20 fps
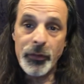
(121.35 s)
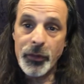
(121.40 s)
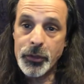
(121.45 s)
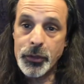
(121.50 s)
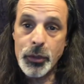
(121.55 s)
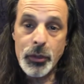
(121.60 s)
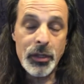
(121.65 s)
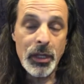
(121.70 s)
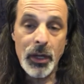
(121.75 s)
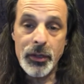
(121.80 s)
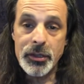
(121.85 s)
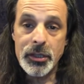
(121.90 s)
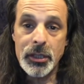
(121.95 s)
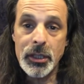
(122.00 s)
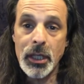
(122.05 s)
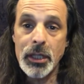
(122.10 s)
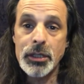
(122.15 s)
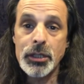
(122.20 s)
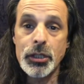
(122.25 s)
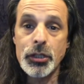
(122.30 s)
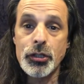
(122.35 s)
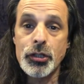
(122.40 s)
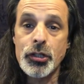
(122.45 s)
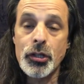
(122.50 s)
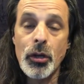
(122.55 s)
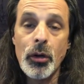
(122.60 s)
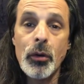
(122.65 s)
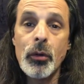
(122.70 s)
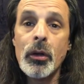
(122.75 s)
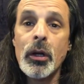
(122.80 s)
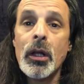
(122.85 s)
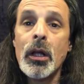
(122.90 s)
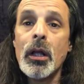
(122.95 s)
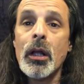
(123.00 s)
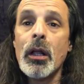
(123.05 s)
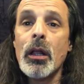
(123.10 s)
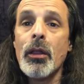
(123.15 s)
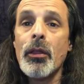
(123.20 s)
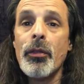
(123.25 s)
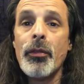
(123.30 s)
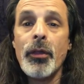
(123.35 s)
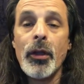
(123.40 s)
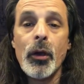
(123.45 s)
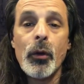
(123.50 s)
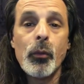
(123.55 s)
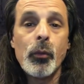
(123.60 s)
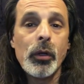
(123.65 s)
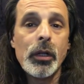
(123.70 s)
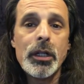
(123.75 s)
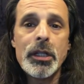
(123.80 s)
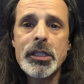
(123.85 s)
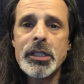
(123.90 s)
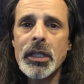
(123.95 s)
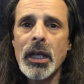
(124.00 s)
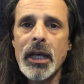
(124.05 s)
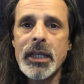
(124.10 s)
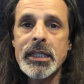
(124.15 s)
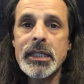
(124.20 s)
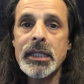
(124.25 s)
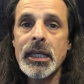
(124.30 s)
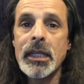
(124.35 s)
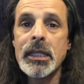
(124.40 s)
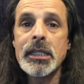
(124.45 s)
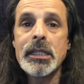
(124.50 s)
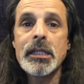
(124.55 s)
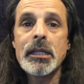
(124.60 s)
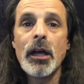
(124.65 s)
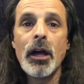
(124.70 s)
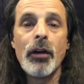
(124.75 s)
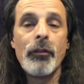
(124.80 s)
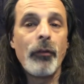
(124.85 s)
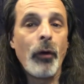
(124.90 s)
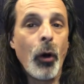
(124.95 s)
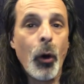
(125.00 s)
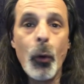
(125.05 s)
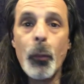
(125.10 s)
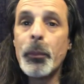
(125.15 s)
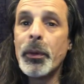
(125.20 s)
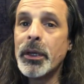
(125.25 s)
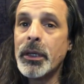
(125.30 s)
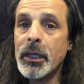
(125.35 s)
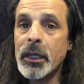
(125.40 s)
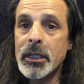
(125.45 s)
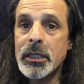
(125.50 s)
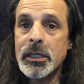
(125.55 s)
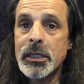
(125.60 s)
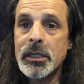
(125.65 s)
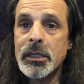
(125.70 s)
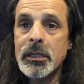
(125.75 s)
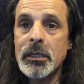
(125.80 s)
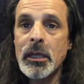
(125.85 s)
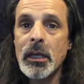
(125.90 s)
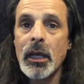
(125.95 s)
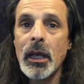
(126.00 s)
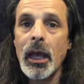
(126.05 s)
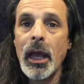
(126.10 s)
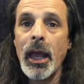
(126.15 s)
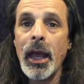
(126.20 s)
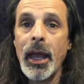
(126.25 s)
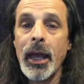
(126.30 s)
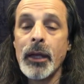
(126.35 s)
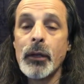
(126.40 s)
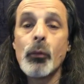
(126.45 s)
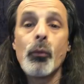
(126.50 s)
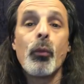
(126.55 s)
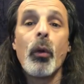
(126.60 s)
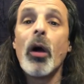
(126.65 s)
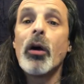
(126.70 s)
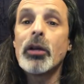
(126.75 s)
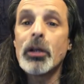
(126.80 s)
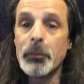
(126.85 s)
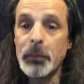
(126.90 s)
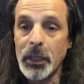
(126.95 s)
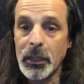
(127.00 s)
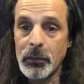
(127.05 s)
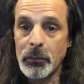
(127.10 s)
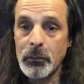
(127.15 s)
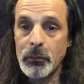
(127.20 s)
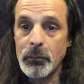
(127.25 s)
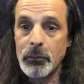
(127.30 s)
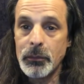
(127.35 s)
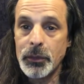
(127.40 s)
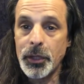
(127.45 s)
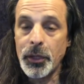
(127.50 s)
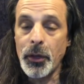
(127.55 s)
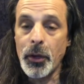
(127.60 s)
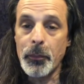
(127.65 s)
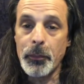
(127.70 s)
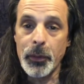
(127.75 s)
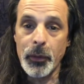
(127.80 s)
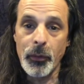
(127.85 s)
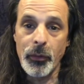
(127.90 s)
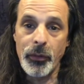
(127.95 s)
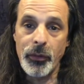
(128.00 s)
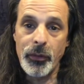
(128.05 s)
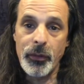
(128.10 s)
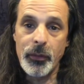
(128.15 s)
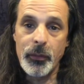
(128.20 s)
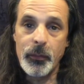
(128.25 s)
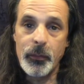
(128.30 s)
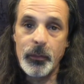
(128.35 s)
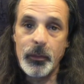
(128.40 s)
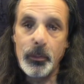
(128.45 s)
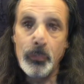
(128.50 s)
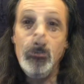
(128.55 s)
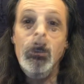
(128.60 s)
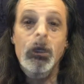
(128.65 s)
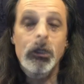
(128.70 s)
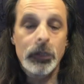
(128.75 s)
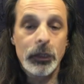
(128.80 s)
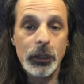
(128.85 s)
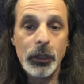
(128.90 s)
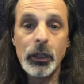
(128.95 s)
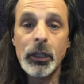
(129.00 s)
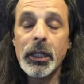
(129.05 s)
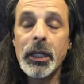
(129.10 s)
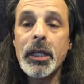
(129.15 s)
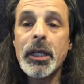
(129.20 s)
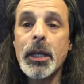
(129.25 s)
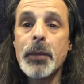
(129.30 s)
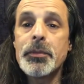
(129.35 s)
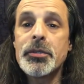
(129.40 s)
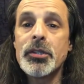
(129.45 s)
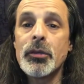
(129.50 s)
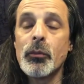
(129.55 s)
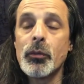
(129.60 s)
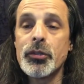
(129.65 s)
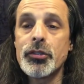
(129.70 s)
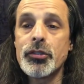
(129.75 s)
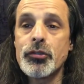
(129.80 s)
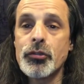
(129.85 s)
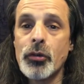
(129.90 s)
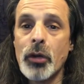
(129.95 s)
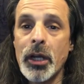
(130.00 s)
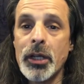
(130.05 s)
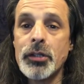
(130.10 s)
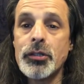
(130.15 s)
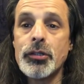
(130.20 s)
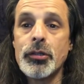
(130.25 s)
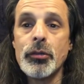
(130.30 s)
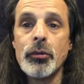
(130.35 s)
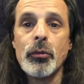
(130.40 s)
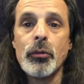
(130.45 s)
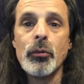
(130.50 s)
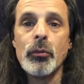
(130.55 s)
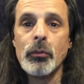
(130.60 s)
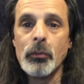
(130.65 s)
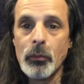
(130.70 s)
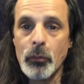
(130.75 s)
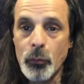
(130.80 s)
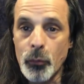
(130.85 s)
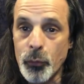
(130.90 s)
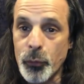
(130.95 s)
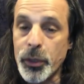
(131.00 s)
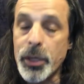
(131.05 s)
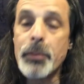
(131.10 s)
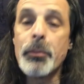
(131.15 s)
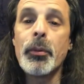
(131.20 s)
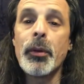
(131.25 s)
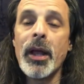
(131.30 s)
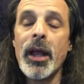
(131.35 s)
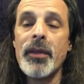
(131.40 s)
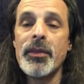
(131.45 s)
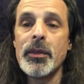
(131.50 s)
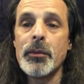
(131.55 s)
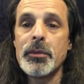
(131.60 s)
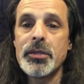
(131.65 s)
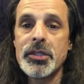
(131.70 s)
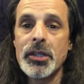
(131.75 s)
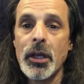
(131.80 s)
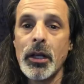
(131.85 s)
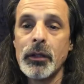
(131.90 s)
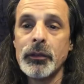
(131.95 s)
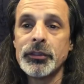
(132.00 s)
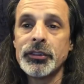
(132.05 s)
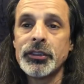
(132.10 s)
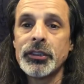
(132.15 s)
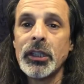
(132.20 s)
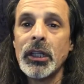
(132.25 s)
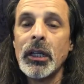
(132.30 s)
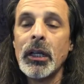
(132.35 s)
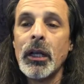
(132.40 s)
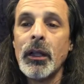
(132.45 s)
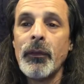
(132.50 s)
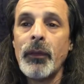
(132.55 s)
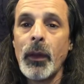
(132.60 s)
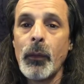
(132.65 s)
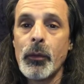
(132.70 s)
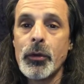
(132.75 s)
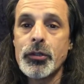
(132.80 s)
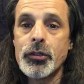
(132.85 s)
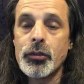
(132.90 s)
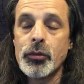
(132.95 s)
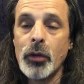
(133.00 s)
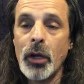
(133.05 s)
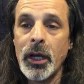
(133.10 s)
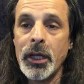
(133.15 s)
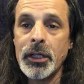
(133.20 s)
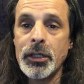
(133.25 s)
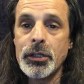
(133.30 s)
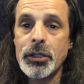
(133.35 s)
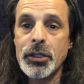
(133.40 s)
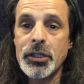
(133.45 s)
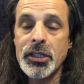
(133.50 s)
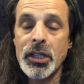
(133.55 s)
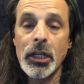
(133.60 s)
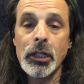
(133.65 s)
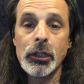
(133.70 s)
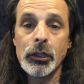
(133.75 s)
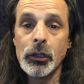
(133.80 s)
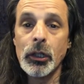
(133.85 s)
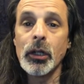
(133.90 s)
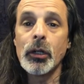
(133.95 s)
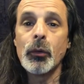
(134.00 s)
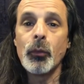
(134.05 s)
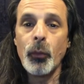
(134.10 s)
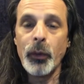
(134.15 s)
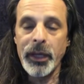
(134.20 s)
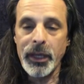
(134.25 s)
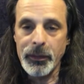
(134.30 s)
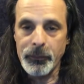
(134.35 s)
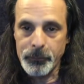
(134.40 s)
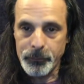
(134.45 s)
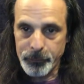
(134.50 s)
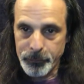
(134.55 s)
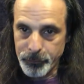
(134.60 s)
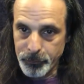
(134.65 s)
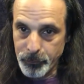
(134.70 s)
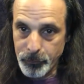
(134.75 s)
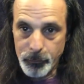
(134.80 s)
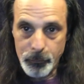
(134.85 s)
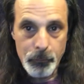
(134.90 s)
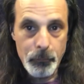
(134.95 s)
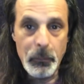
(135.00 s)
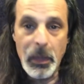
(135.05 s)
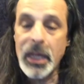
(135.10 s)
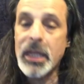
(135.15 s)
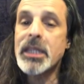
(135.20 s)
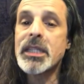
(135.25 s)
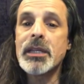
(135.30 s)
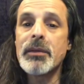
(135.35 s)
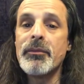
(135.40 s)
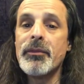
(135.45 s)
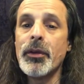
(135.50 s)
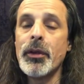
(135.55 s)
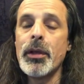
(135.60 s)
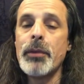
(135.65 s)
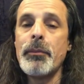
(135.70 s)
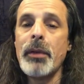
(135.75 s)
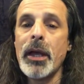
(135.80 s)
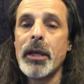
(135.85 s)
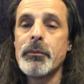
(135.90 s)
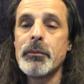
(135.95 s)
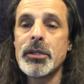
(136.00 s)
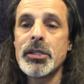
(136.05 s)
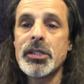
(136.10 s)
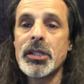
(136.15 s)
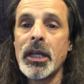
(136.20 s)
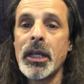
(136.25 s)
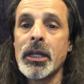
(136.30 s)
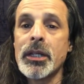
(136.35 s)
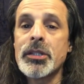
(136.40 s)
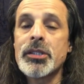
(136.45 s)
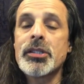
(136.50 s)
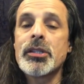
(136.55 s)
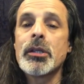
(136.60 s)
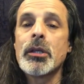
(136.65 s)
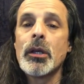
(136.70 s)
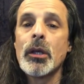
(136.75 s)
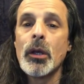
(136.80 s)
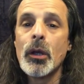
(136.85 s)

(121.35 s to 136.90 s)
at the 2019 show, there was a sense of openness and welcoming to their booth. Clearly, Gibson was trying to rebrand themselves. They were trying to say, look, we made some very bad mistakes.